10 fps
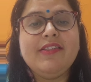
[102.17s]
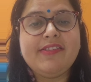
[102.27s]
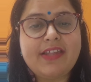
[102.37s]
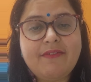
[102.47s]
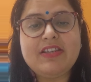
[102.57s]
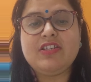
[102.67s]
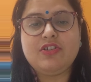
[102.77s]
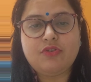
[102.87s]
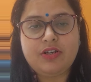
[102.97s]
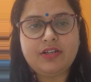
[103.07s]

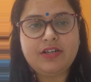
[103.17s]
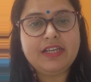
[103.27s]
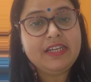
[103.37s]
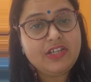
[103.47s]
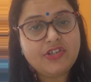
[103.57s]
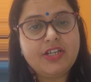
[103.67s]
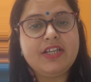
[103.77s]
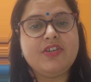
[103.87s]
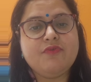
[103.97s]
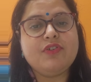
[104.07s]
$70.
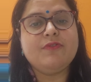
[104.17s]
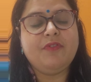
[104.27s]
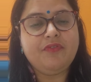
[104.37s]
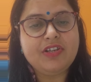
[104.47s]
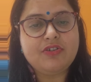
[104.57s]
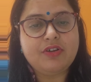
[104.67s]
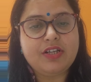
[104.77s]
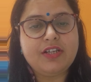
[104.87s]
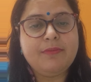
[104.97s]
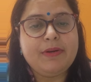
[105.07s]
Initially it was
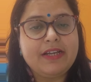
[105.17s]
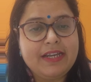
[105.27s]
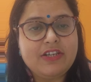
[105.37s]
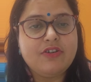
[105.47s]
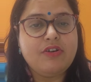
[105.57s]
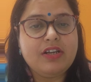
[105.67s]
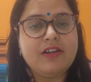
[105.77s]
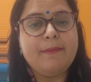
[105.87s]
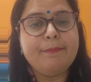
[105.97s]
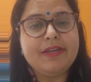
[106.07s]
$50, but later on
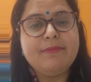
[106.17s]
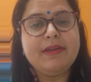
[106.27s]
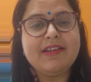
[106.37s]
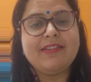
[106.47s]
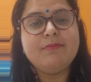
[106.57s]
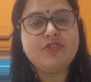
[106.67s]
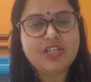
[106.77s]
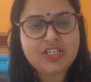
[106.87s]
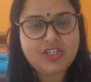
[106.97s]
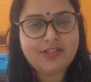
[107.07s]
company makes some
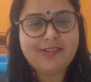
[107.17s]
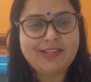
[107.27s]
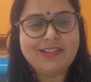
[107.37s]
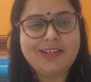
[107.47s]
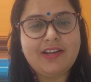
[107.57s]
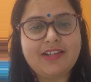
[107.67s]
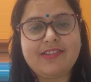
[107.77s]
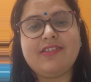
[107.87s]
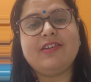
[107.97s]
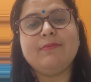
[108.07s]
changes in their
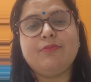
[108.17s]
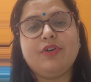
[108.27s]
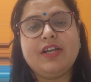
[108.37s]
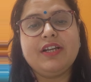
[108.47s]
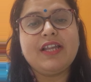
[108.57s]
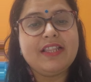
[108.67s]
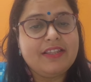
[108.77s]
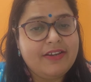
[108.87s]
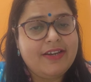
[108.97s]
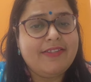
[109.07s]
existing product
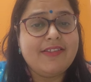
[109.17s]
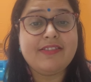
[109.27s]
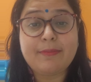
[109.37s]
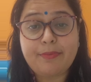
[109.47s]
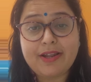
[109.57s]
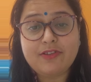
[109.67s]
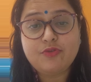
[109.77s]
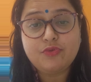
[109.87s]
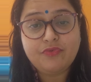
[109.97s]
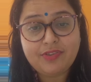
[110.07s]
and they raises the
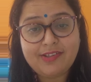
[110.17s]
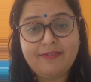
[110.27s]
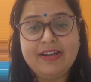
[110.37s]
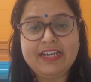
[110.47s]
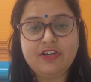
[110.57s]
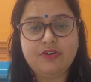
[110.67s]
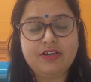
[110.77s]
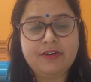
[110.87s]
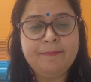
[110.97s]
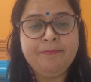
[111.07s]
price to
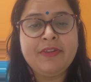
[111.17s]
$70.